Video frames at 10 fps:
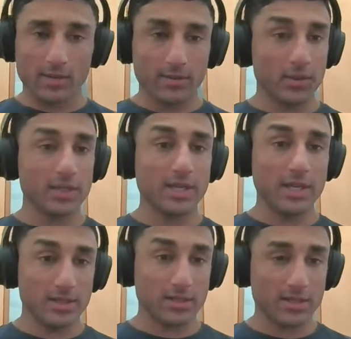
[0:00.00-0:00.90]
The most
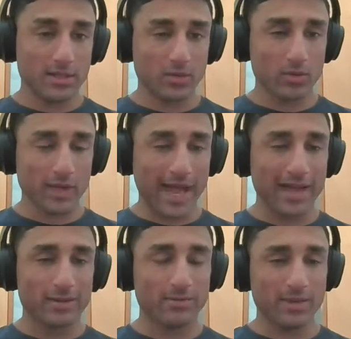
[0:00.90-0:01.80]
easiest is all the
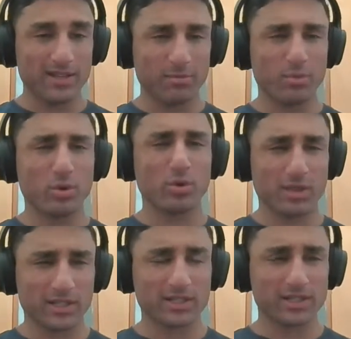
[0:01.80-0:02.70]
admin, the
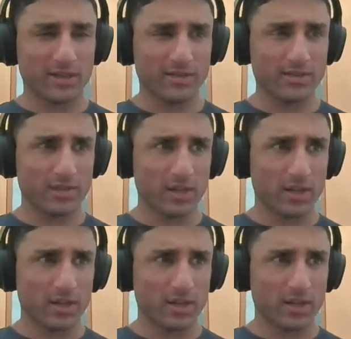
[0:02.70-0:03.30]
boring stuff,